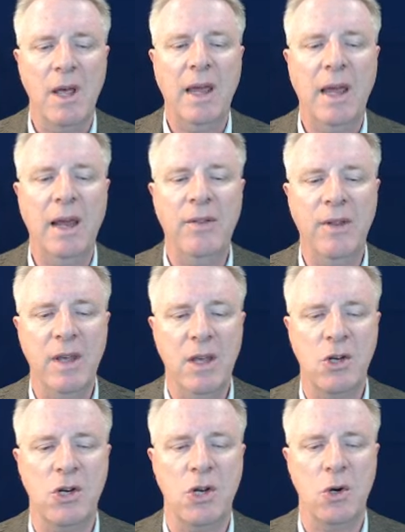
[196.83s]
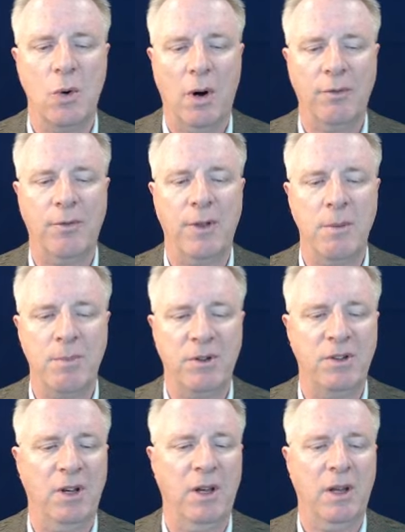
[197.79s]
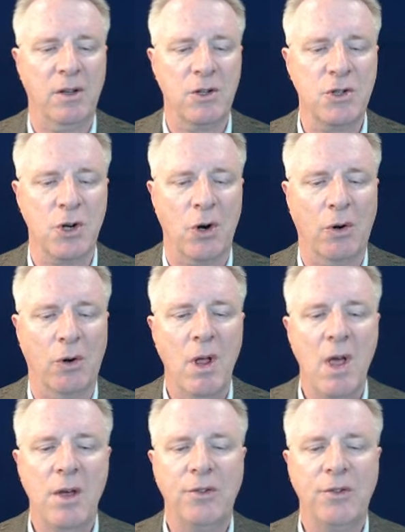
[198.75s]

in the issue of the particular journal.